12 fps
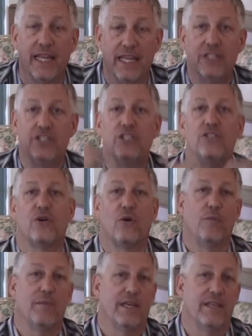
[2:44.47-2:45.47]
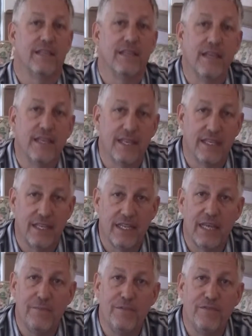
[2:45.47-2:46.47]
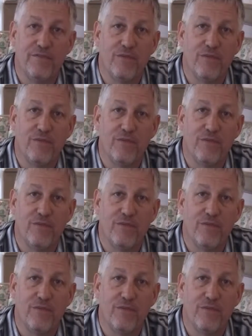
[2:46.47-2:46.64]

And then she told me that the night